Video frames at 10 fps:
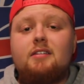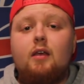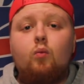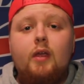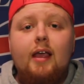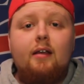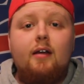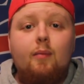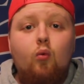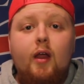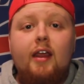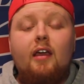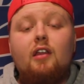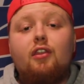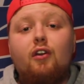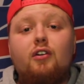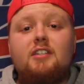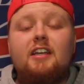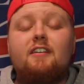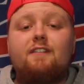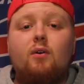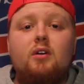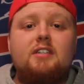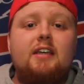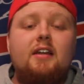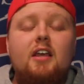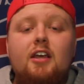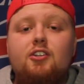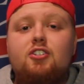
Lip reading: and we ended up winning 13-14.